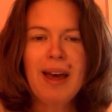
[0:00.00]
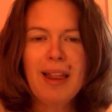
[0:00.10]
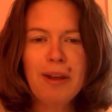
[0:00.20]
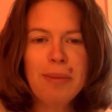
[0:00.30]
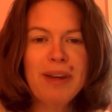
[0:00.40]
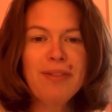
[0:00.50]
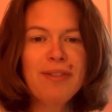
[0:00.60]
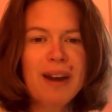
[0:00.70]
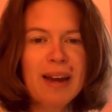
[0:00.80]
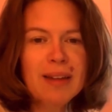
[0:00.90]
Hello, my
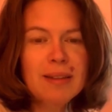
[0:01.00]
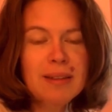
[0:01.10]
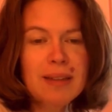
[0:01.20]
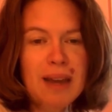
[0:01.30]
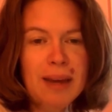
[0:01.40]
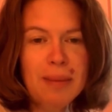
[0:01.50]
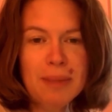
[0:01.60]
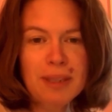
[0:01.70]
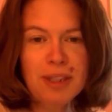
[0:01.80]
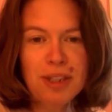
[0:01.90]
friends. I'm
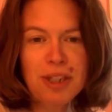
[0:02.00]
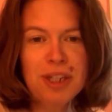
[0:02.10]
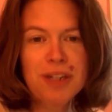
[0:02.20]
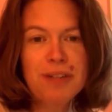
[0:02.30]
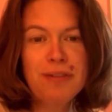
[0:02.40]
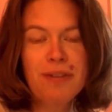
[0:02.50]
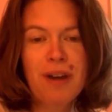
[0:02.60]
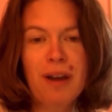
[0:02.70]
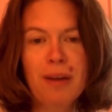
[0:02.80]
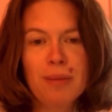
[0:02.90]
Mrs. Scherer
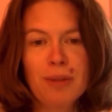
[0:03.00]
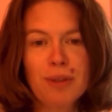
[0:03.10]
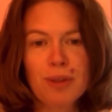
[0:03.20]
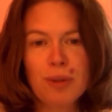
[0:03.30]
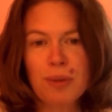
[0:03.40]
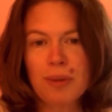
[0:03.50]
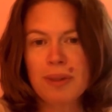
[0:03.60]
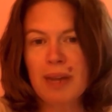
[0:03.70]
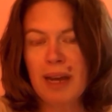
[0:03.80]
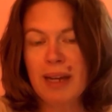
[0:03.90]
from School
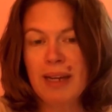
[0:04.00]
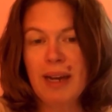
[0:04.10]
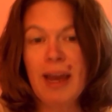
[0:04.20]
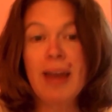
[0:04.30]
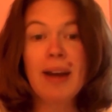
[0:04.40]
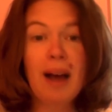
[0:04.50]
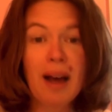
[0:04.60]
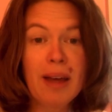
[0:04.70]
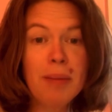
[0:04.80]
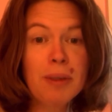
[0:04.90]
9, and
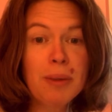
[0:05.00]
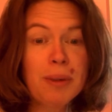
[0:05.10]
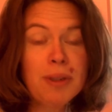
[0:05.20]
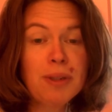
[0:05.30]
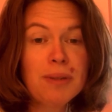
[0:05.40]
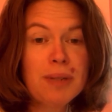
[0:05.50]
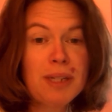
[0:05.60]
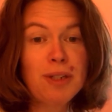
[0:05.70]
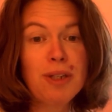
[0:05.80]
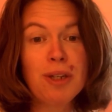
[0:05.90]
I'm going to
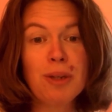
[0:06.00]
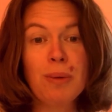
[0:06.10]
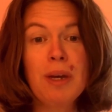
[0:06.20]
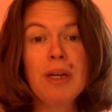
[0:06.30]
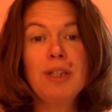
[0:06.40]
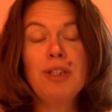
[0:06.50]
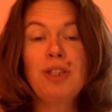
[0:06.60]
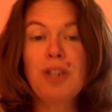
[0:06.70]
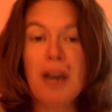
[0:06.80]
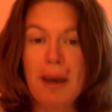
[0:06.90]
read to you
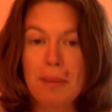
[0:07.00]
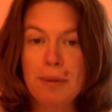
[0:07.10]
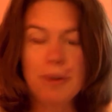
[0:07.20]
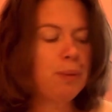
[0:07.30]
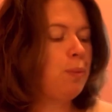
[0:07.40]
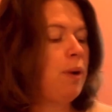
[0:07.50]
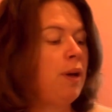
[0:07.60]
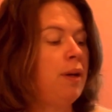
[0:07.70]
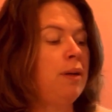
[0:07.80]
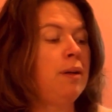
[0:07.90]
Chapter
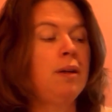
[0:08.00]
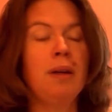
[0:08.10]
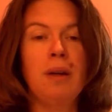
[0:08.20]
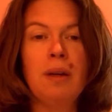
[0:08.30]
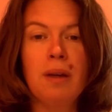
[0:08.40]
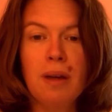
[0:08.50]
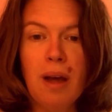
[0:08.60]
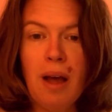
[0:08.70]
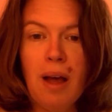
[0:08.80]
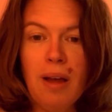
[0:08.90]
1
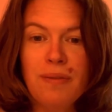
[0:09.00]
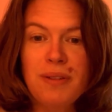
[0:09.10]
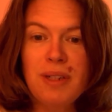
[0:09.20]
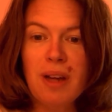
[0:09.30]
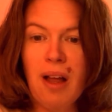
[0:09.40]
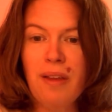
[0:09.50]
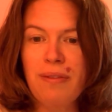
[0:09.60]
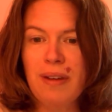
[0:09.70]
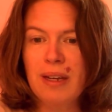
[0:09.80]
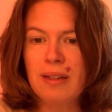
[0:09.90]
of
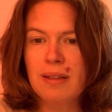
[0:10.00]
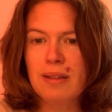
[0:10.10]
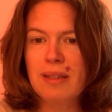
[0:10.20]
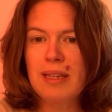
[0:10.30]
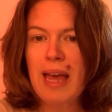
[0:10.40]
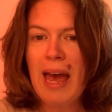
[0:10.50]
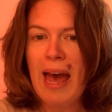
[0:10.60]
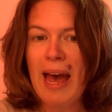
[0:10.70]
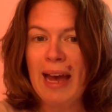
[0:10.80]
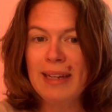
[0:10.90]
Dolphins
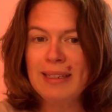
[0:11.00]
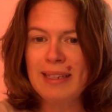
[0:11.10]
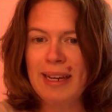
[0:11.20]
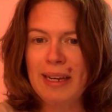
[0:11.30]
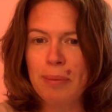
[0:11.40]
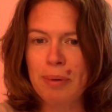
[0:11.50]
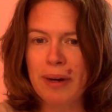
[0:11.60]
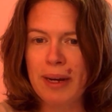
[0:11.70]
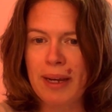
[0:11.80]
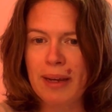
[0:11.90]
at
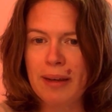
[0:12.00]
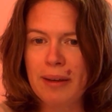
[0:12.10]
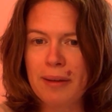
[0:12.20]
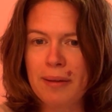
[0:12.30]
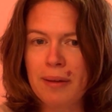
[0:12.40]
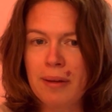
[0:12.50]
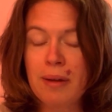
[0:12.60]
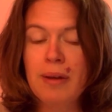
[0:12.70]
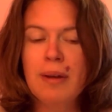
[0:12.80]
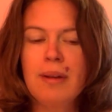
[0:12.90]
Daybreak.
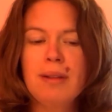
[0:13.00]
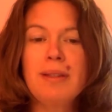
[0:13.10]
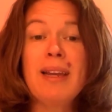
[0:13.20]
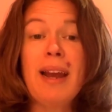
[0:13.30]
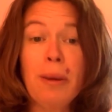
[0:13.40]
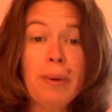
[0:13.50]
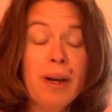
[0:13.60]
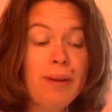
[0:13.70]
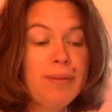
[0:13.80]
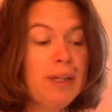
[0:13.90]
Today, when
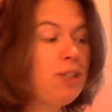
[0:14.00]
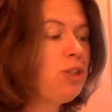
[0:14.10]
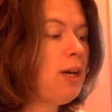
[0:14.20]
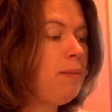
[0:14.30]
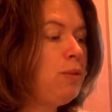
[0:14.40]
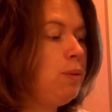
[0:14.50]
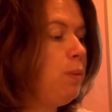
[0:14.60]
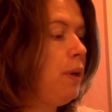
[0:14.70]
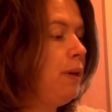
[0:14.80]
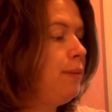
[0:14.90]
I read Chapter
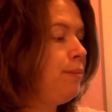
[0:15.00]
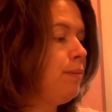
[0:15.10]
1,